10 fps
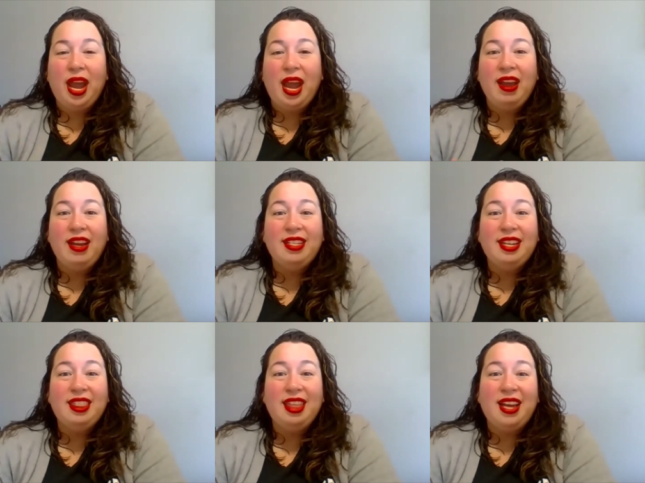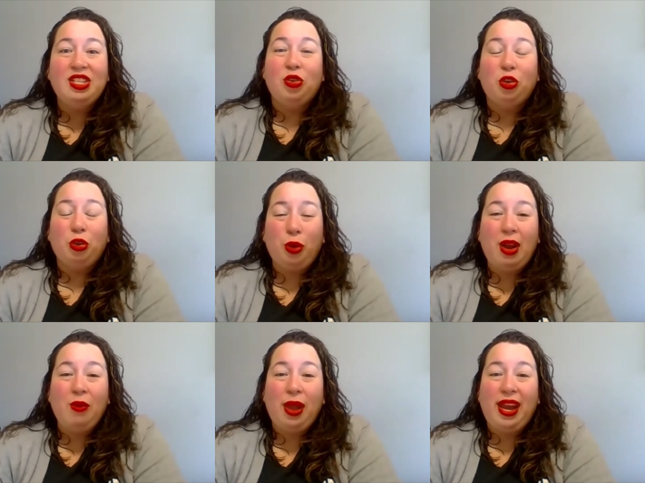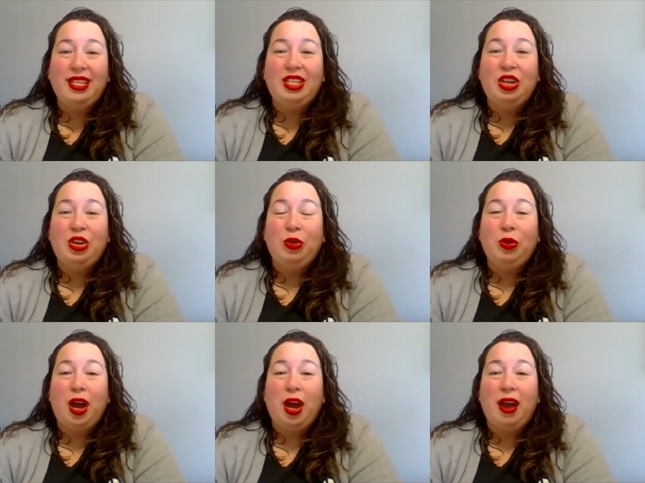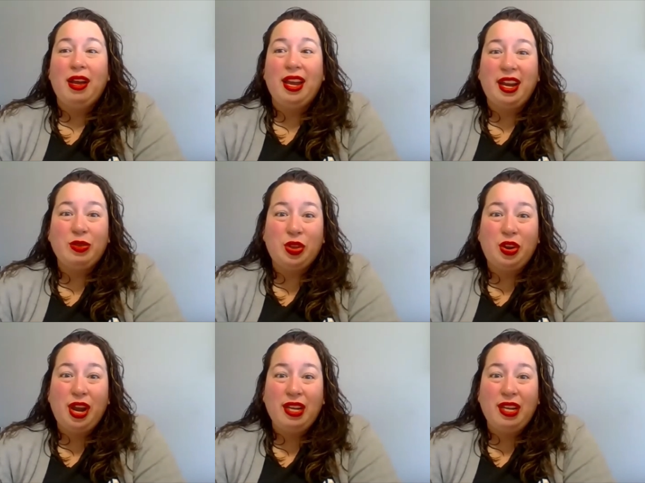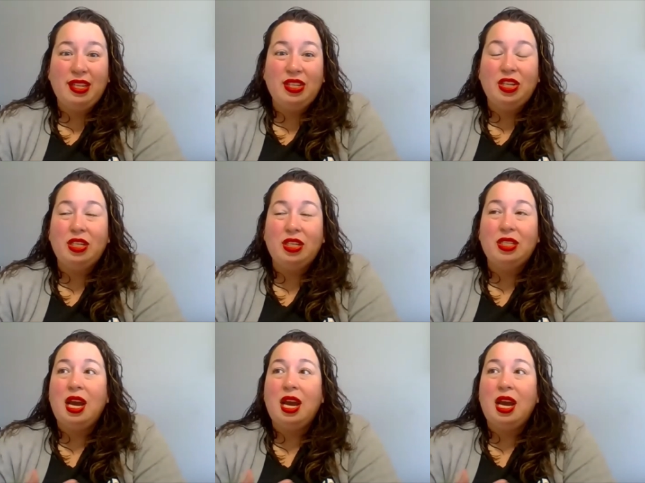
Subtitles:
And that's a great way to connect with your ancestors.